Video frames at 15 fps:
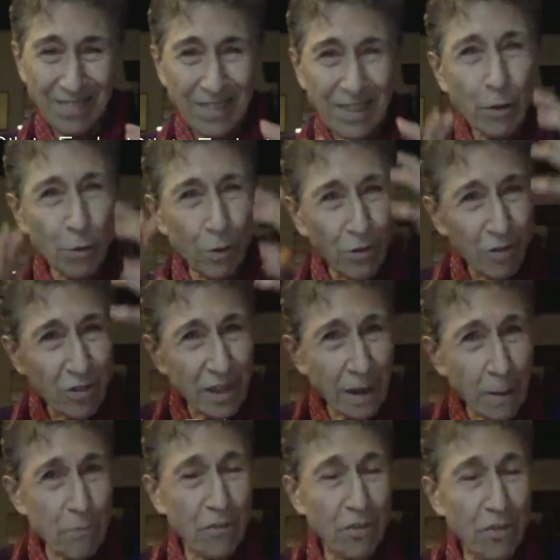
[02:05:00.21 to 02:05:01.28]
the
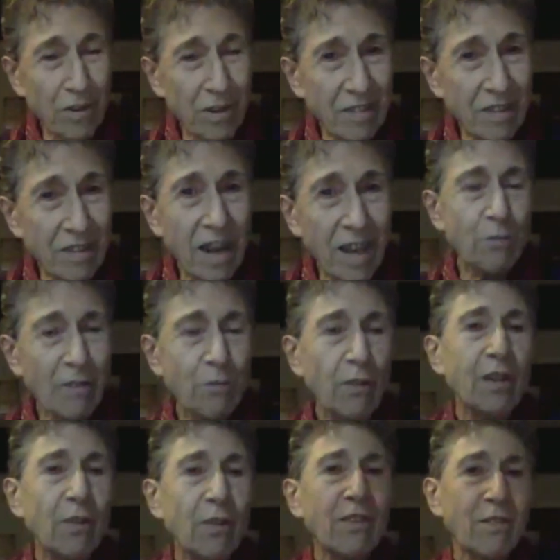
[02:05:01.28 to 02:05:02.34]
conception itself
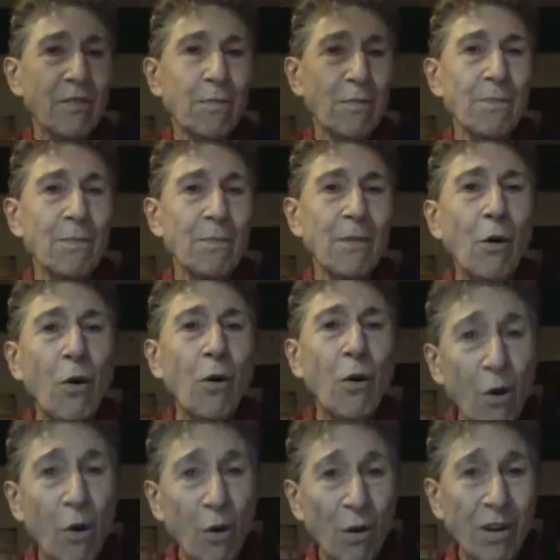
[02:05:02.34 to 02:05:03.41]
of this
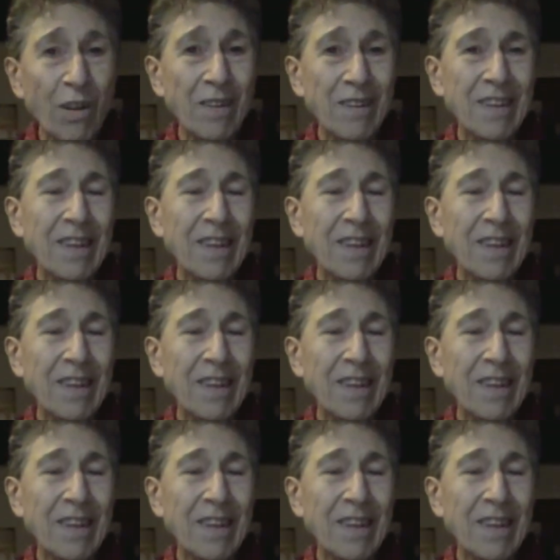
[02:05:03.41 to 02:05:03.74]
all